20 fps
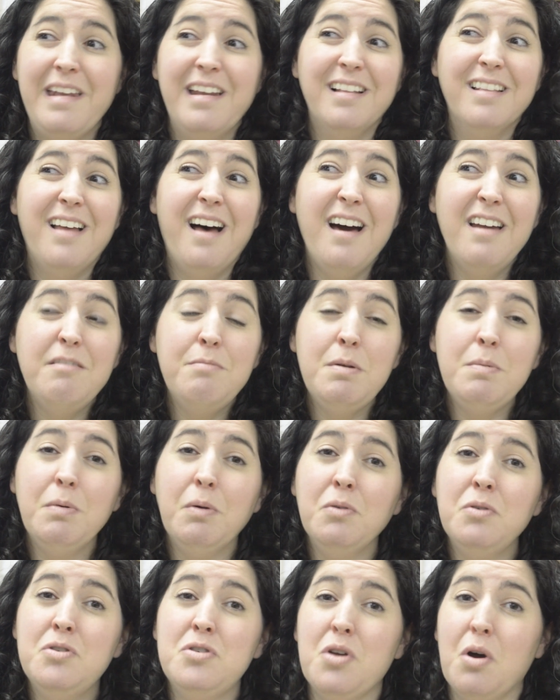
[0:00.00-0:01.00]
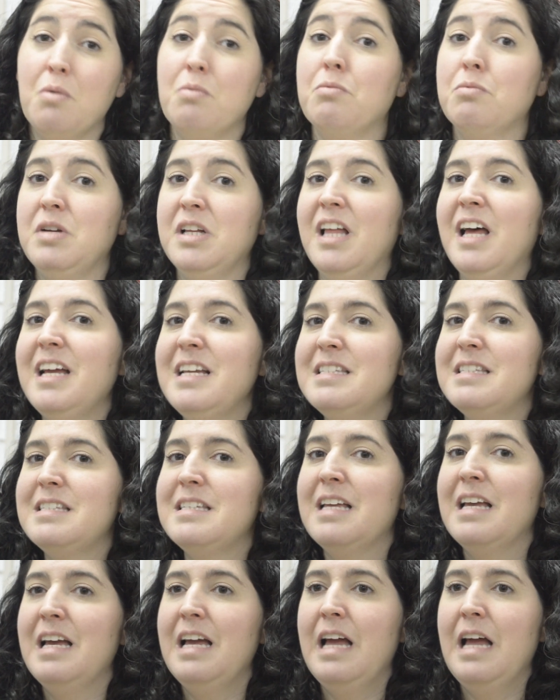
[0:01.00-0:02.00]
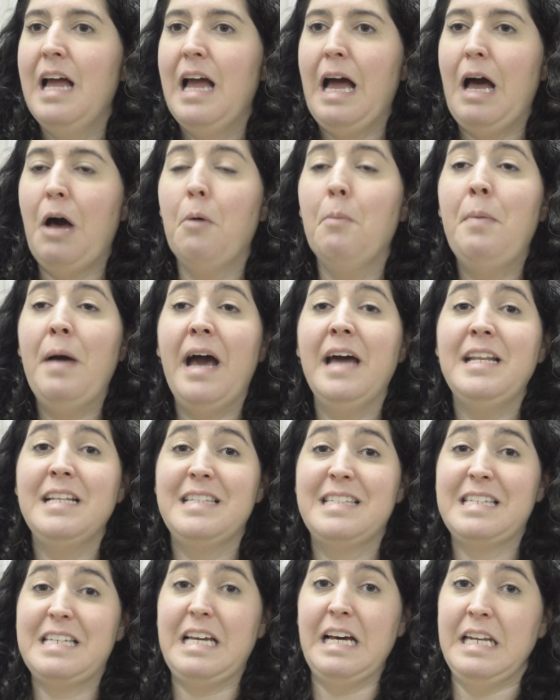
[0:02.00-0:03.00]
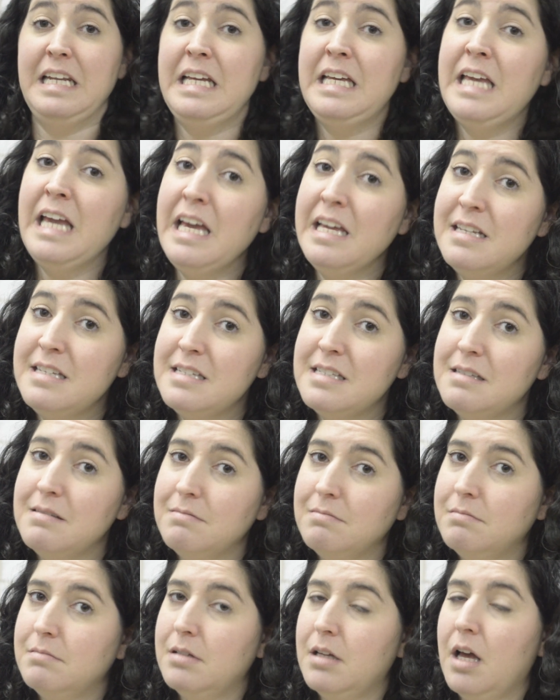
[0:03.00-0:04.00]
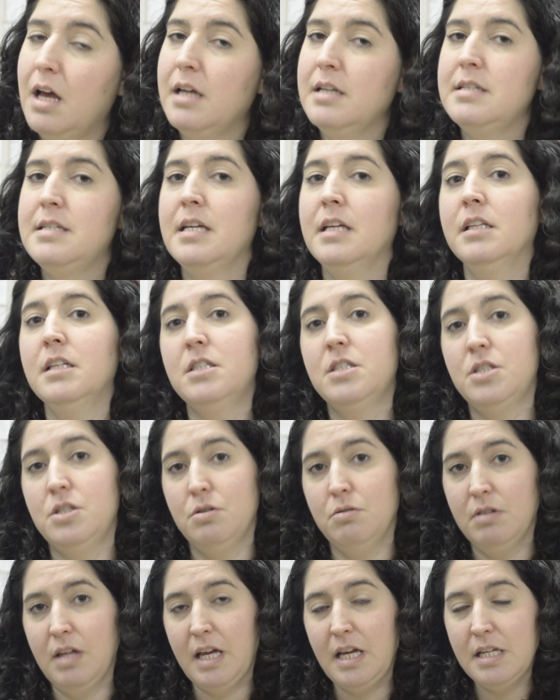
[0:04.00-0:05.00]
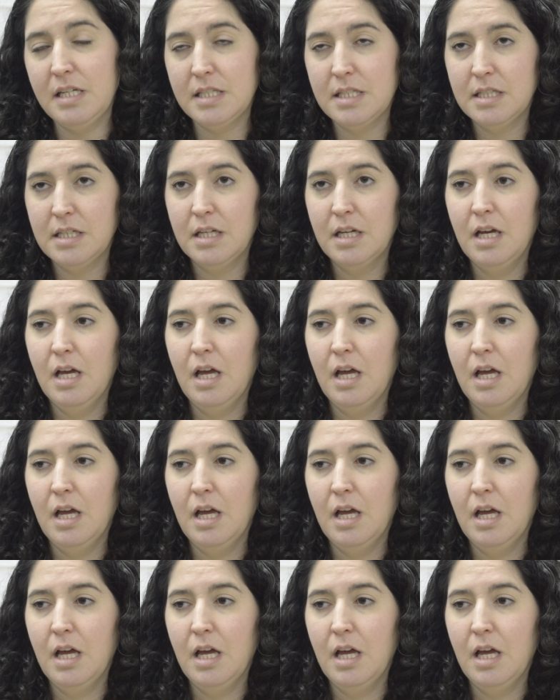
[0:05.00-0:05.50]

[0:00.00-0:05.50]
And a lot of people don't realize how bad it's gonna get until it's too late.